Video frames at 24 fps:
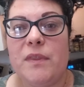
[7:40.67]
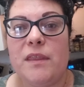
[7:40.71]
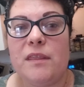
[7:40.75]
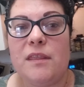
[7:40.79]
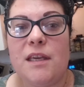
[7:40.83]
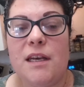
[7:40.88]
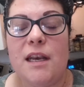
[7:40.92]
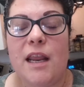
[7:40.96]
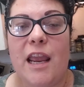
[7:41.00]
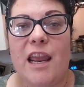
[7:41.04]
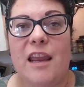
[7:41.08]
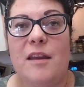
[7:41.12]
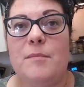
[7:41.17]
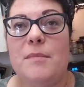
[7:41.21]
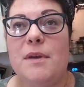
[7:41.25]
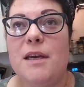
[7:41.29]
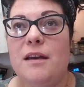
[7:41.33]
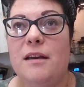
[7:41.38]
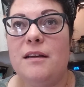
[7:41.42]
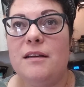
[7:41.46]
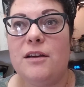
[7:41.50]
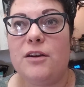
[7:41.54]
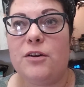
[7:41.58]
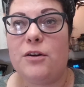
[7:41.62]
the name
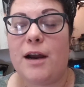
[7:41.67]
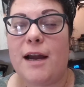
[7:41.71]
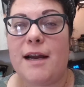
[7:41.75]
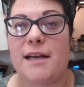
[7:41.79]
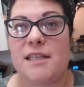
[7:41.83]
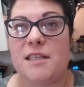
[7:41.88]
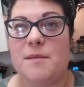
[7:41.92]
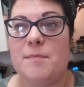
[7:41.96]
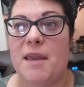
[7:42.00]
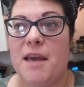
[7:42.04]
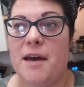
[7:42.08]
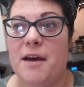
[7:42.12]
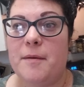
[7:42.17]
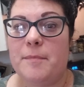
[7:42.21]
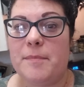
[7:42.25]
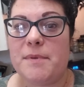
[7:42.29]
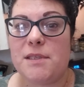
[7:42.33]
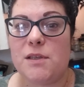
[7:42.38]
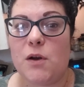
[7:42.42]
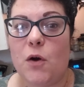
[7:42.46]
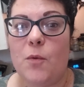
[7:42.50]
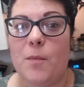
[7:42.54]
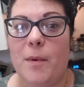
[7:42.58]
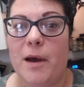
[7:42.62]
cracks me up
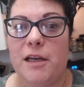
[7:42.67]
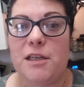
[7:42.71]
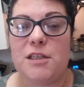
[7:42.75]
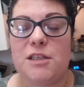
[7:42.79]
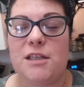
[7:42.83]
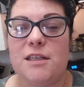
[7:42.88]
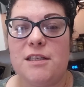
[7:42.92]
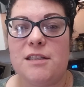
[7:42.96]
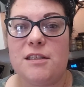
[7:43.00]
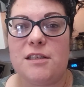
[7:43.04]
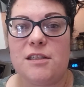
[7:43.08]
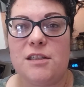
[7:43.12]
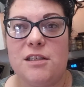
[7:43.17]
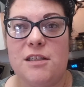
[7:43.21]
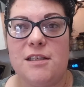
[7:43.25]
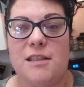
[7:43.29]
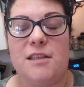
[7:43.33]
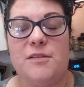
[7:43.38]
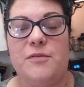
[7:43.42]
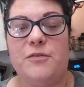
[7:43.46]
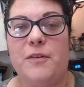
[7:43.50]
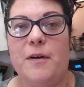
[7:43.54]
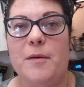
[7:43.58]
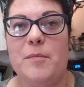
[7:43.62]
so much because it's just
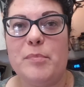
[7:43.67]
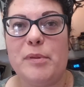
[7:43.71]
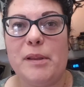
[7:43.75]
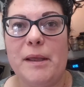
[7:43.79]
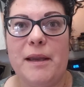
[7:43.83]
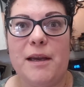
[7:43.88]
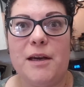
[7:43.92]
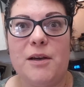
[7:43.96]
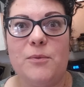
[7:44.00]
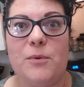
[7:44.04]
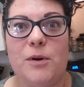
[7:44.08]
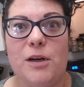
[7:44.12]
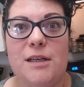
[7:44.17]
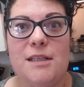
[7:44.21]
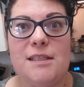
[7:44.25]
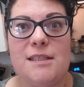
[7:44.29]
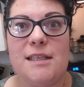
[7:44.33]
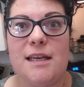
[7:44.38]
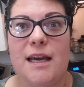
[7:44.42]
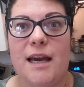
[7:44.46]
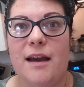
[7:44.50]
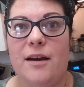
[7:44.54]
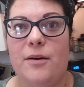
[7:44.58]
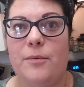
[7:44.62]
a fun play on words
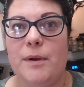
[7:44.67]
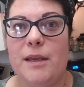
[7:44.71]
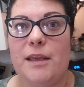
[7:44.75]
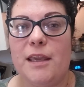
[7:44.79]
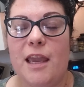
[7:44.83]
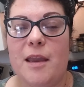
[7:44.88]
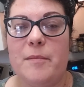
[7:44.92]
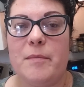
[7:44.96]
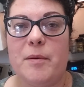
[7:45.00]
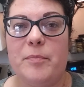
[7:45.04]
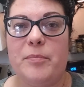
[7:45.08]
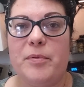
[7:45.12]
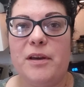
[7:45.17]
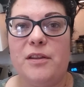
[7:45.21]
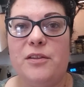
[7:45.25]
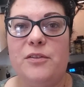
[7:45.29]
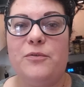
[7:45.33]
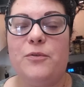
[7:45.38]
that we came up with